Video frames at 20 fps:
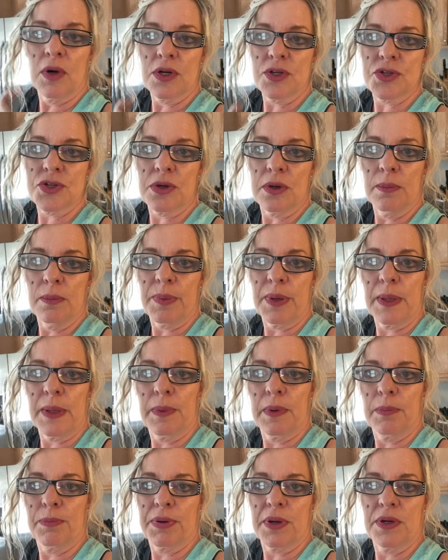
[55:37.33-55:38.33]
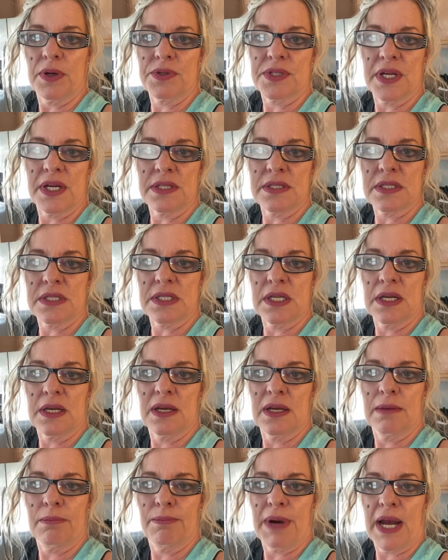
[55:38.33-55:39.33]
Trump people
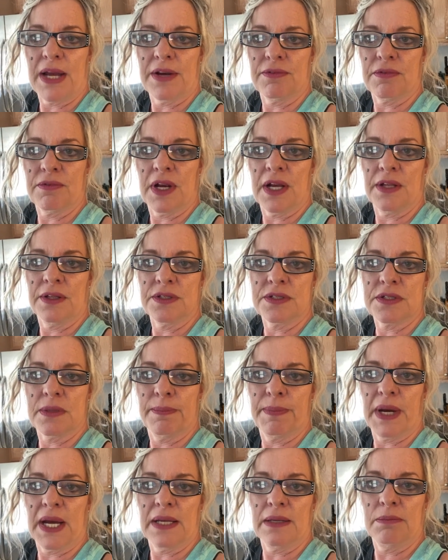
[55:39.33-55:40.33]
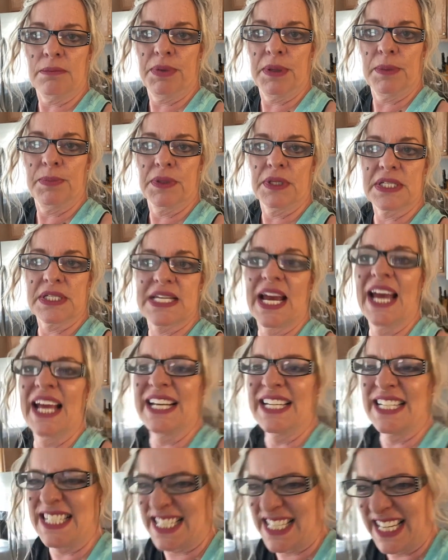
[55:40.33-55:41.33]
protesting Biden rallies than Biden people
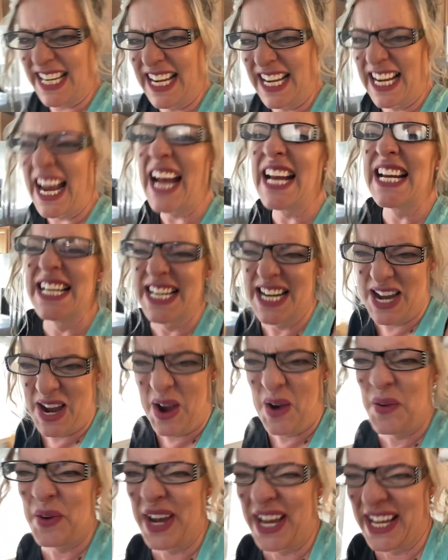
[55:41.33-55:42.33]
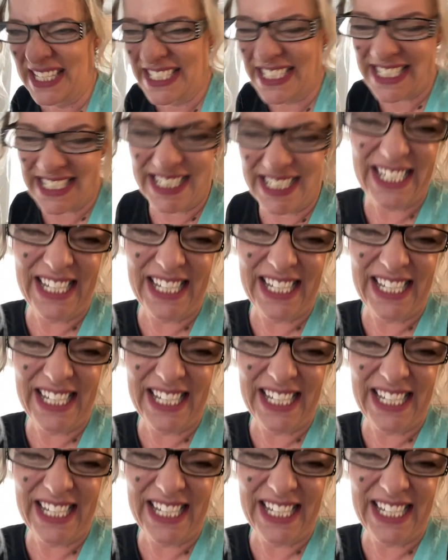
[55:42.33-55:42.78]
attending. I know it.